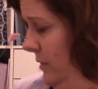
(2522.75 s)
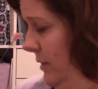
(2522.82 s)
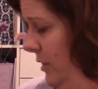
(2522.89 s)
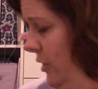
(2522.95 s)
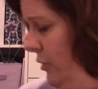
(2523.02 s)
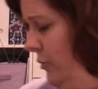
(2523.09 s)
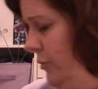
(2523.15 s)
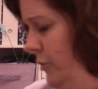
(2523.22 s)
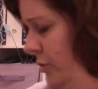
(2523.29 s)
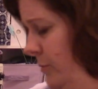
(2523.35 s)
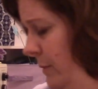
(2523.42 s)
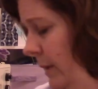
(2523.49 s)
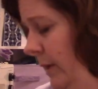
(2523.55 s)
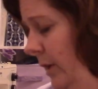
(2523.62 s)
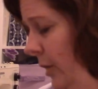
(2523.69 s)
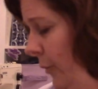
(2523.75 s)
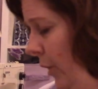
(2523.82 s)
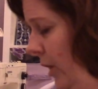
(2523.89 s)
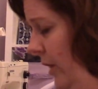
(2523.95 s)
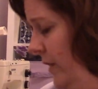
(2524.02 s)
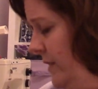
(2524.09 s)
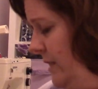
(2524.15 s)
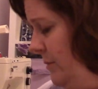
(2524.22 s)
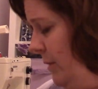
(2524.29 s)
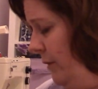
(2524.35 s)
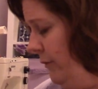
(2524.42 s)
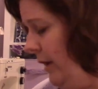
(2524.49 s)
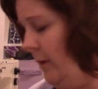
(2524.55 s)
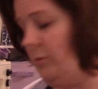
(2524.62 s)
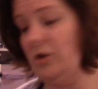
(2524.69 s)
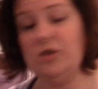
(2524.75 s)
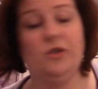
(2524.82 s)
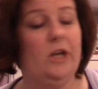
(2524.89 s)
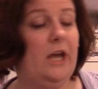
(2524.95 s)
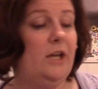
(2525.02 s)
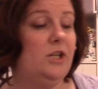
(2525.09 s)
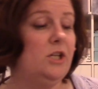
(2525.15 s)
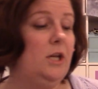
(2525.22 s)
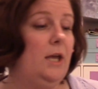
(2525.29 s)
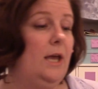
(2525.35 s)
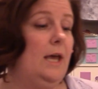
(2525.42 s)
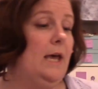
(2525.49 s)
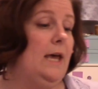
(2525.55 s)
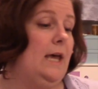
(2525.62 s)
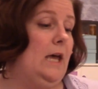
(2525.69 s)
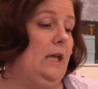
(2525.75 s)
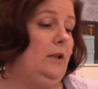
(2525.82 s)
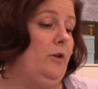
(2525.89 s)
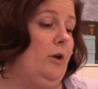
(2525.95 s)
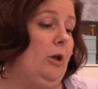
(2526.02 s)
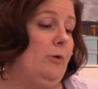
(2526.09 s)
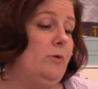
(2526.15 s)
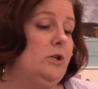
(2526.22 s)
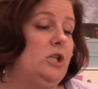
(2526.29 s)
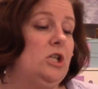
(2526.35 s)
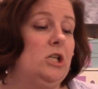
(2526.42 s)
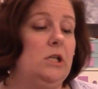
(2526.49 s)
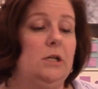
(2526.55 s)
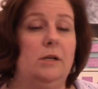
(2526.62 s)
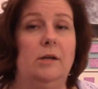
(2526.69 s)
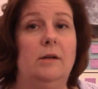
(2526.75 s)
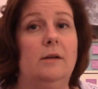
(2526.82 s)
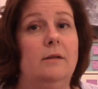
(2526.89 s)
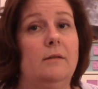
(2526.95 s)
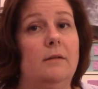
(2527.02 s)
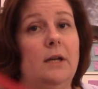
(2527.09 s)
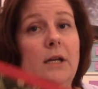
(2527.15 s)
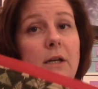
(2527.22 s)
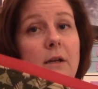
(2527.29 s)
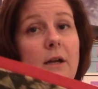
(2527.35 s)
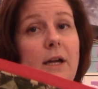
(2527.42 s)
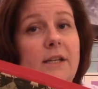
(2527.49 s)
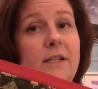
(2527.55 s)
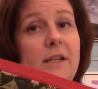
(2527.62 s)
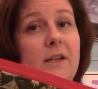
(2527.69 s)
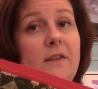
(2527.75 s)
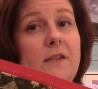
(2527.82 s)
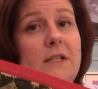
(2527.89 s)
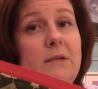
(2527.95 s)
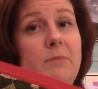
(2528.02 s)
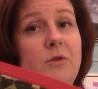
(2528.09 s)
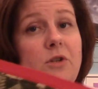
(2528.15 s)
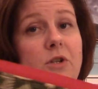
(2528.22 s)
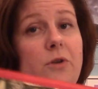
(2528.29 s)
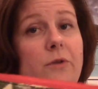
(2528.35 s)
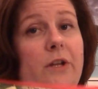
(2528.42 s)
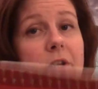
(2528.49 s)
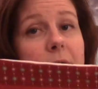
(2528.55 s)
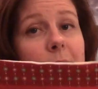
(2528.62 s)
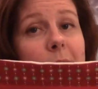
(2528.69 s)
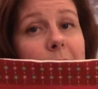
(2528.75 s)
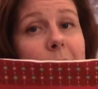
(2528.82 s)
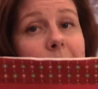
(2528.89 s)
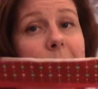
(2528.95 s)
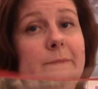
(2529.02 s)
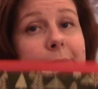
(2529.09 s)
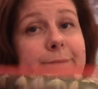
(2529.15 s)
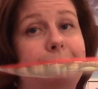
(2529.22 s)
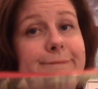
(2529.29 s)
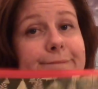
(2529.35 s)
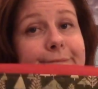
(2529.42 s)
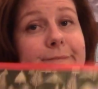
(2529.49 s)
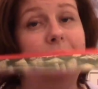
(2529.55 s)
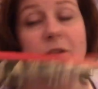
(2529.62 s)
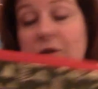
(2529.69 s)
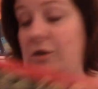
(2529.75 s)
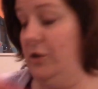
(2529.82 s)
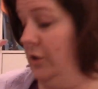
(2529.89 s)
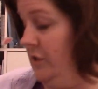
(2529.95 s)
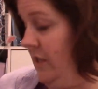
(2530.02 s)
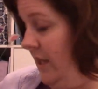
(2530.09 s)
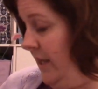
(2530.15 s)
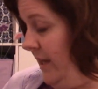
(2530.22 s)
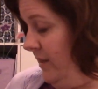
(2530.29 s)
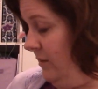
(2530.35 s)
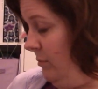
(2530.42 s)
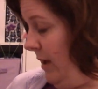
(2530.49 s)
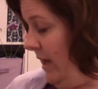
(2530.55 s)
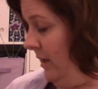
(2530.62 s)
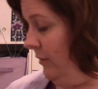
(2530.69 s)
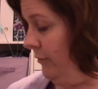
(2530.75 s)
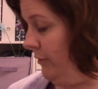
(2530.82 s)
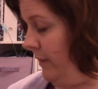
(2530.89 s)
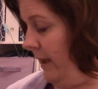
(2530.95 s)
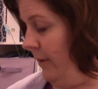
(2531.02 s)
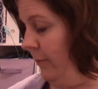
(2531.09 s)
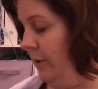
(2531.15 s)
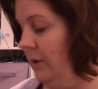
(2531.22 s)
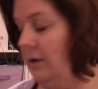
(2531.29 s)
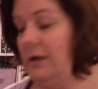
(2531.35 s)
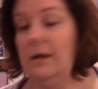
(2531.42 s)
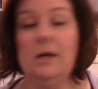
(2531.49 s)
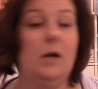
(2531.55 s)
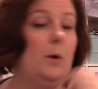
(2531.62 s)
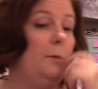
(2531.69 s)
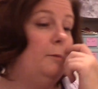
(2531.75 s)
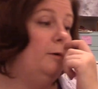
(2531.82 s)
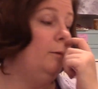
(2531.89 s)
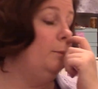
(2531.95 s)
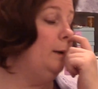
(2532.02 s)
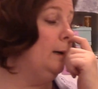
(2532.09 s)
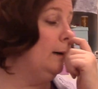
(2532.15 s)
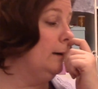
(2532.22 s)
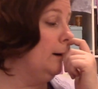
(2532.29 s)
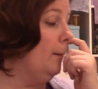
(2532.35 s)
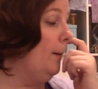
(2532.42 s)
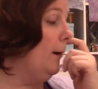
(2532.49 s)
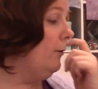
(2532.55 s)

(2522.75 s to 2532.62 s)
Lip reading: huge, but anyway, it's in my fabric stash and languish. I did get the zipper sewn in, so as soon as I cut the batting for that one, we'll be on our way